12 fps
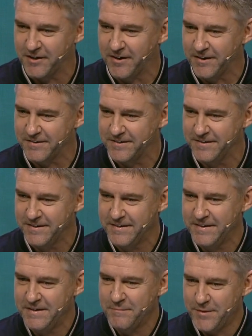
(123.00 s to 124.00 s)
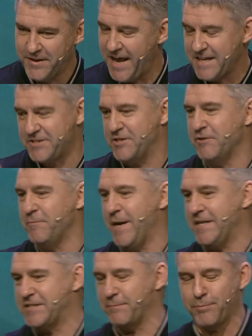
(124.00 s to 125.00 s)
God, but the next two
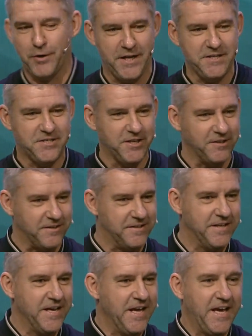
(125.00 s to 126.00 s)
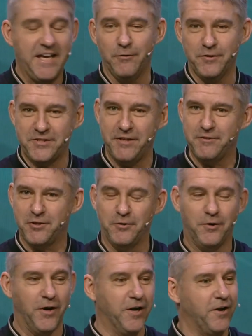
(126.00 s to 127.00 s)
may surprise you. He also
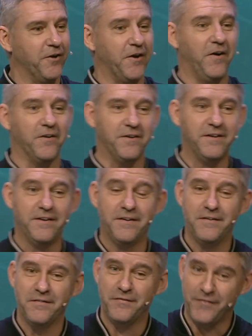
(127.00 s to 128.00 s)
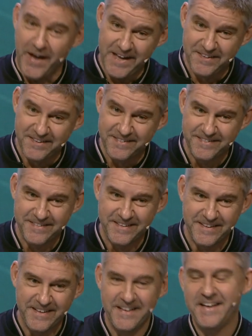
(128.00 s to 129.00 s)
taught a lot on faith,
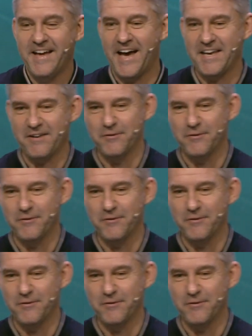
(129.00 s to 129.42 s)
and